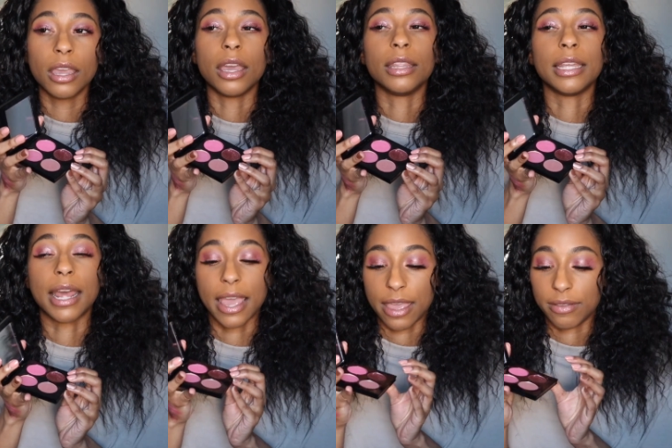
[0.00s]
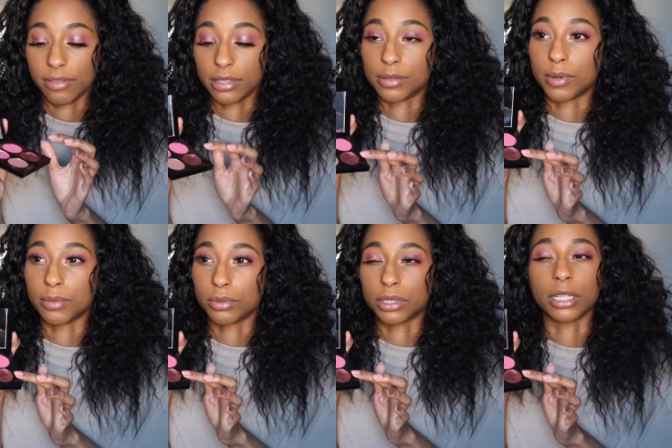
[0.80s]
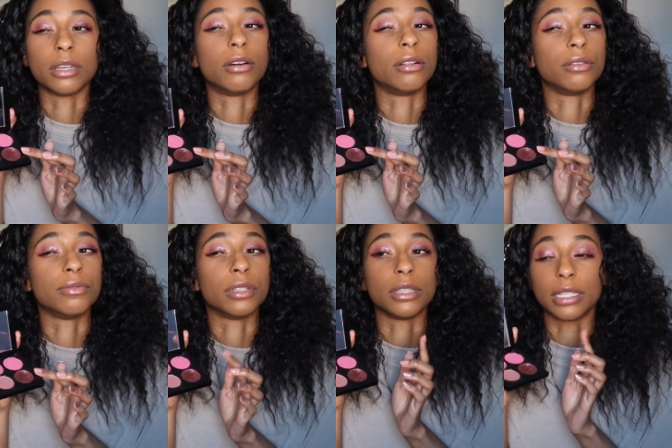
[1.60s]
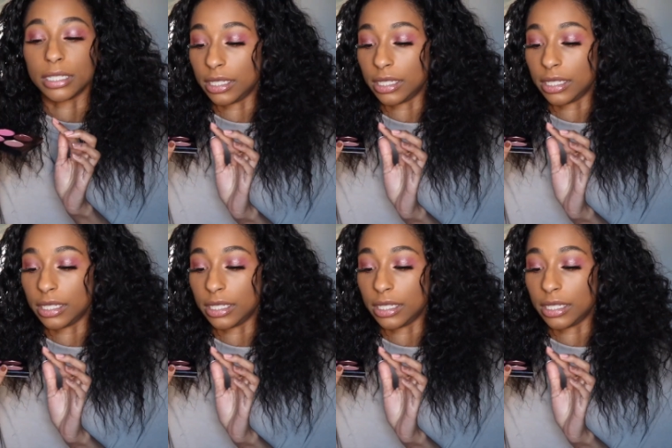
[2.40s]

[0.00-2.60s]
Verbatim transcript: And then I have this purple shade all over the lid.